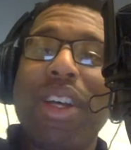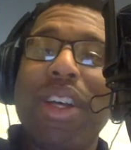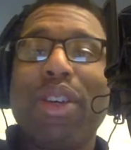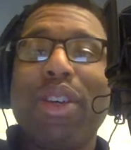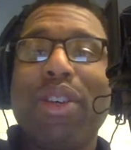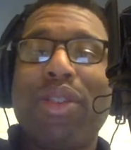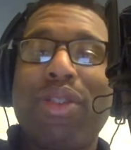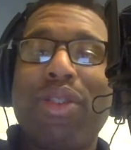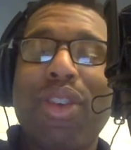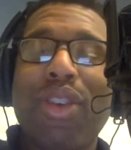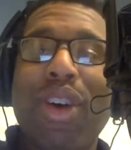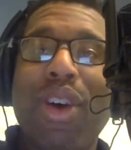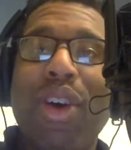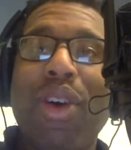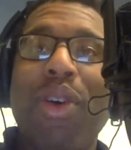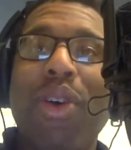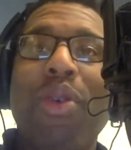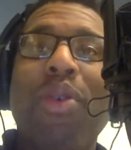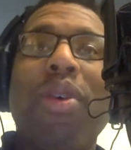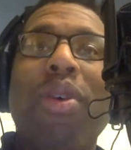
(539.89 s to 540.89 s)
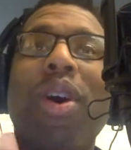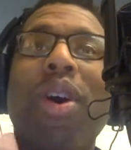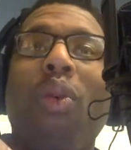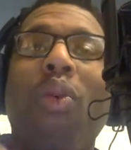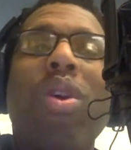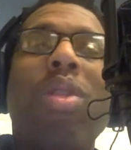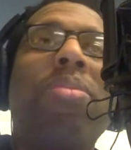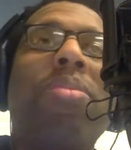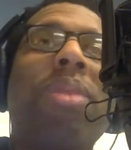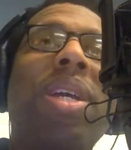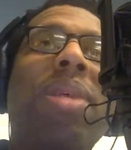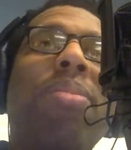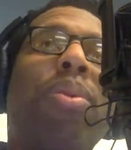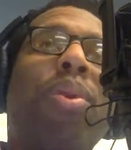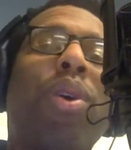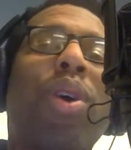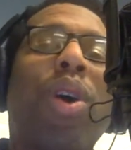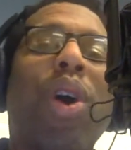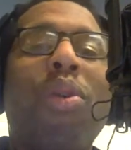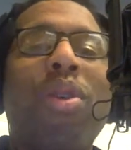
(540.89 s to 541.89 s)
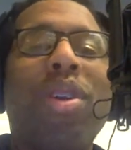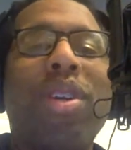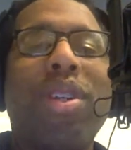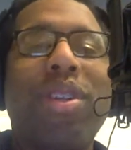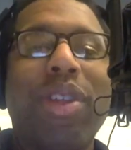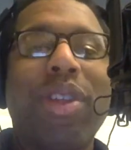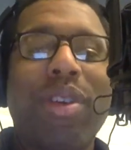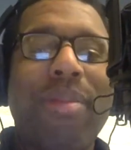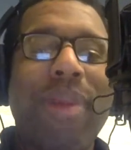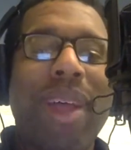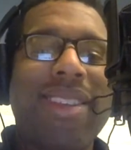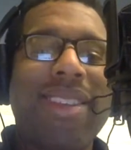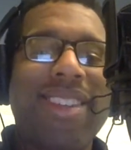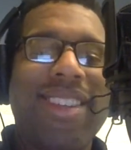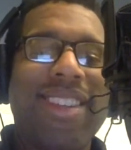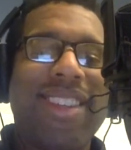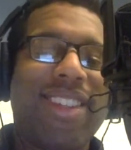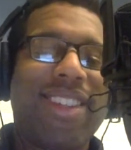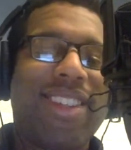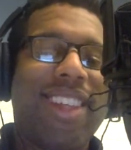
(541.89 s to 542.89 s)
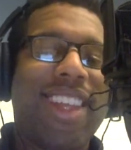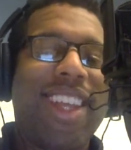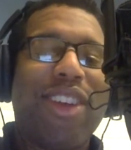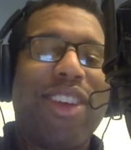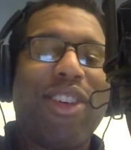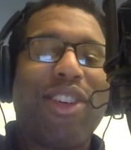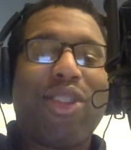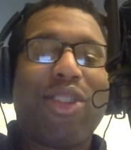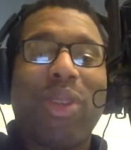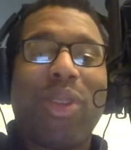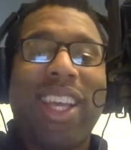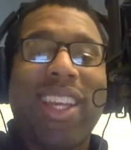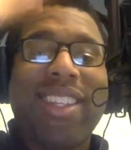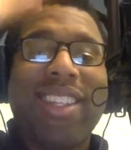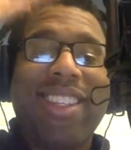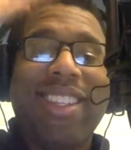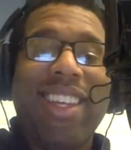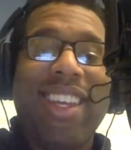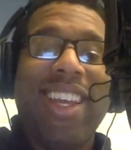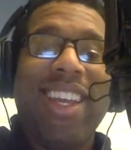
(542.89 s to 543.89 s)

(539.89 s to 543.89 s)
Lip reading: So when people go into their messages, here's what they see.